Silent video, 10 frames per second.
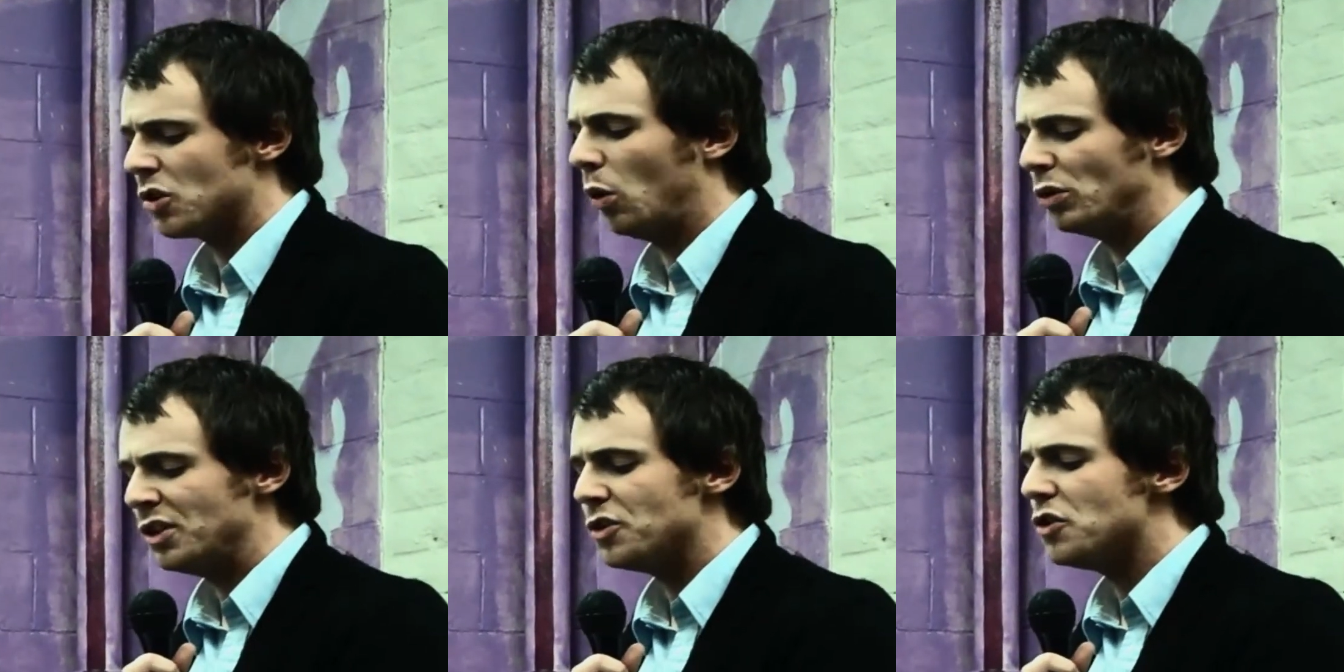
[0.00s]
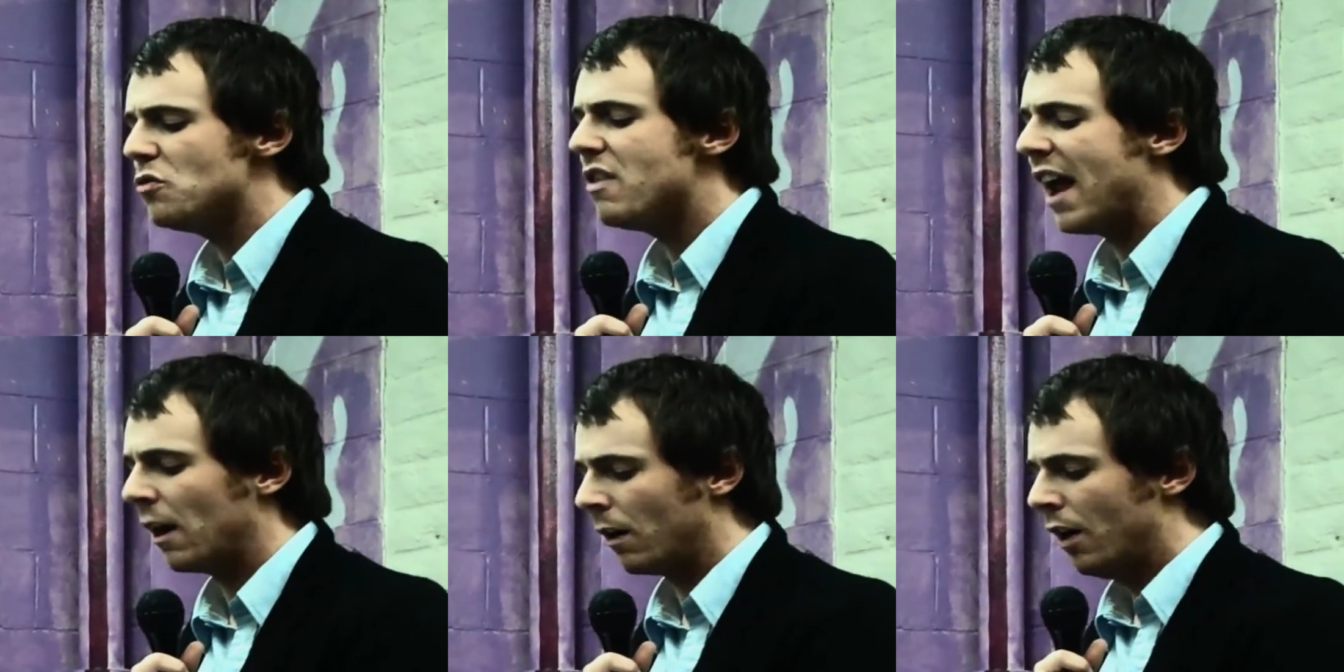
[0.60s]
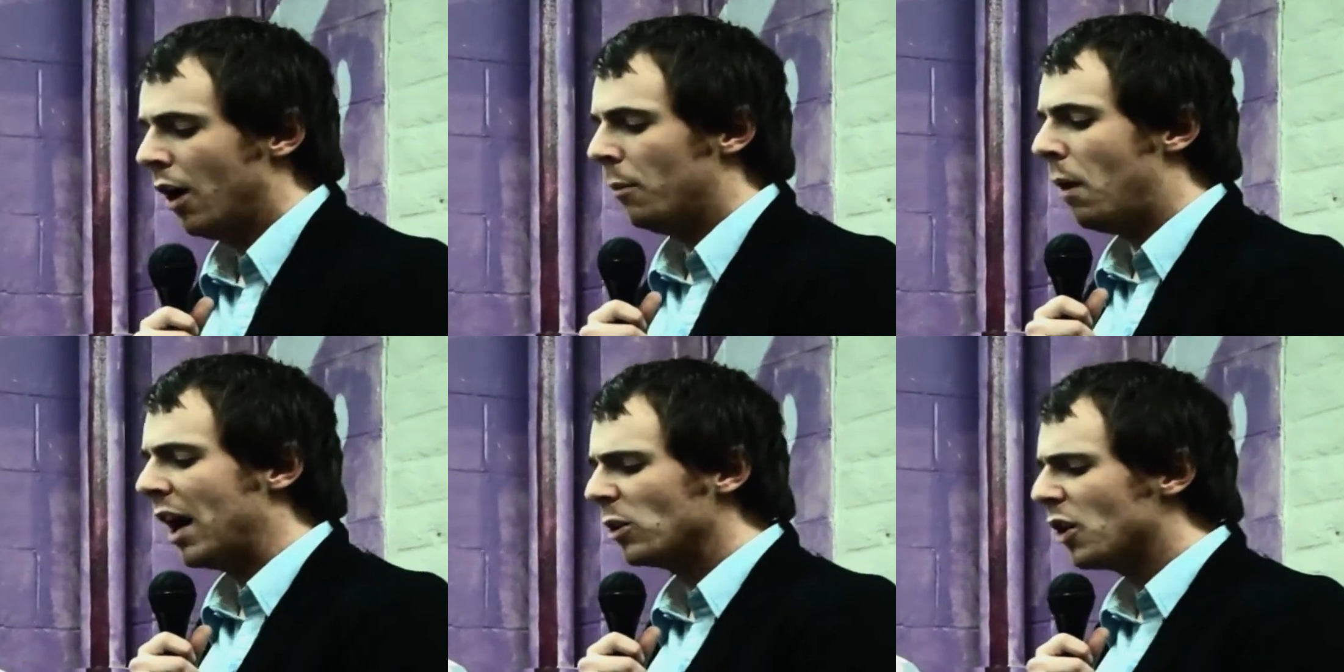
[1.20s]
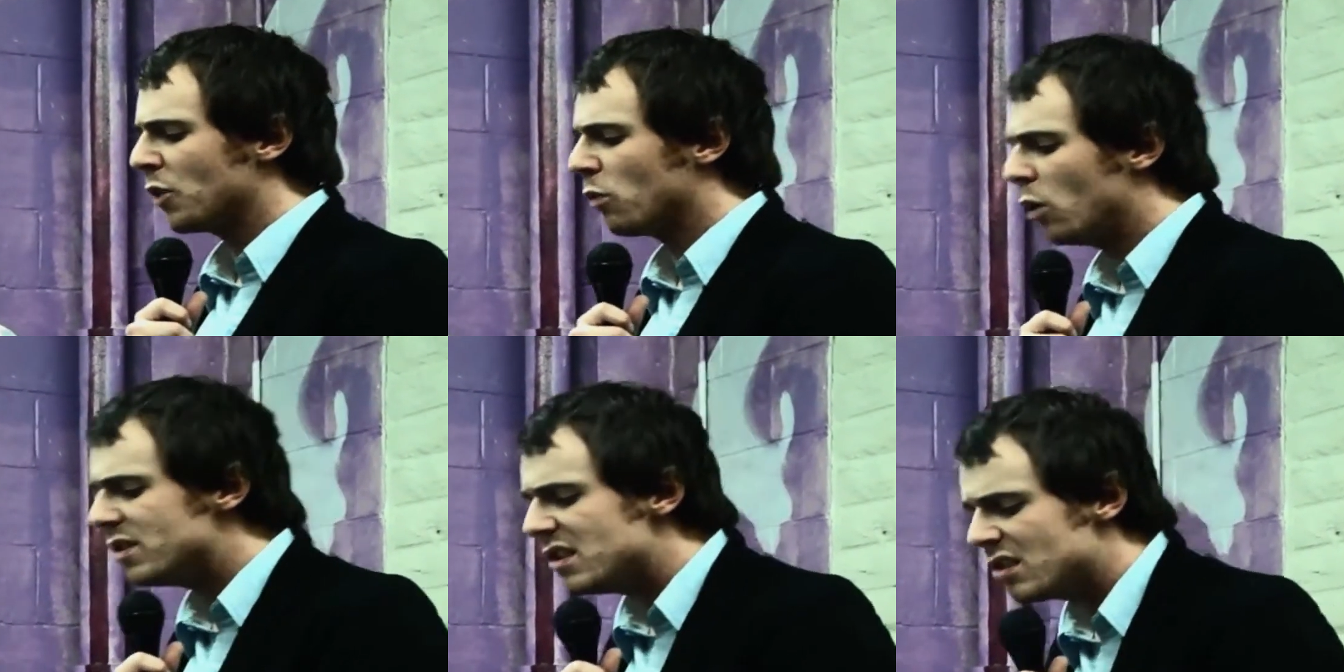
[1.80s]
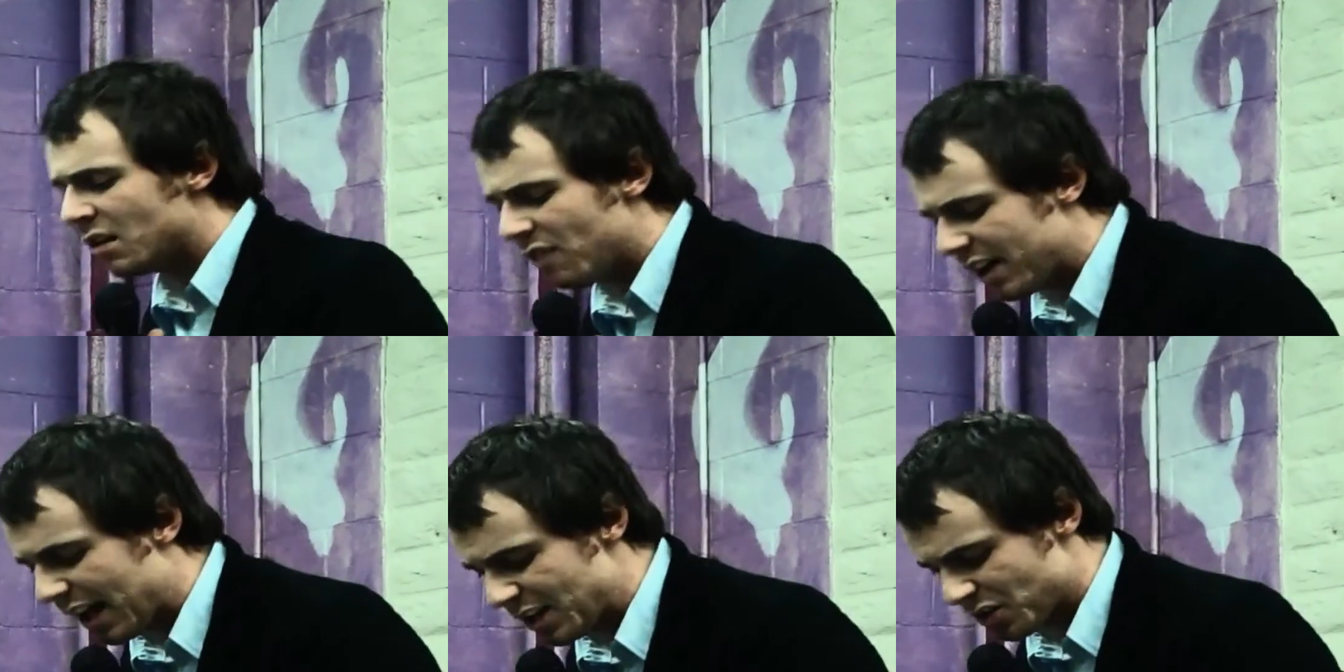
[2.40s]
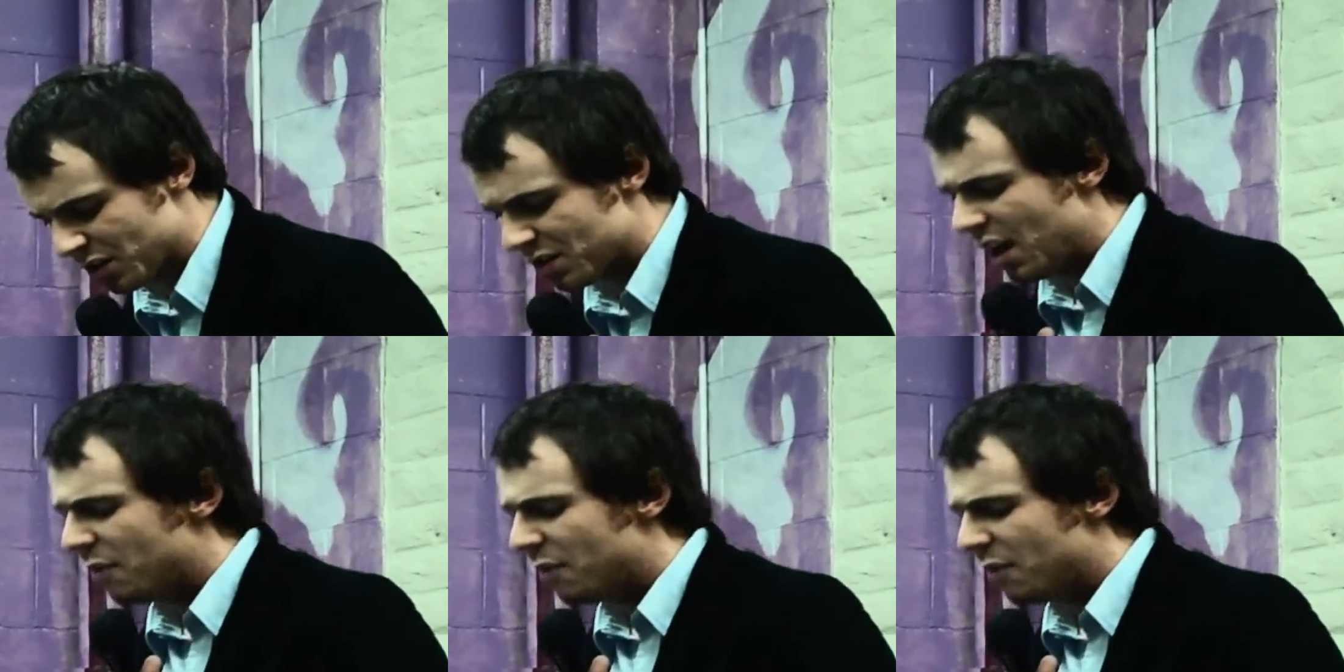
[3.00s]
told into you there, modeled on rosy sun vacations.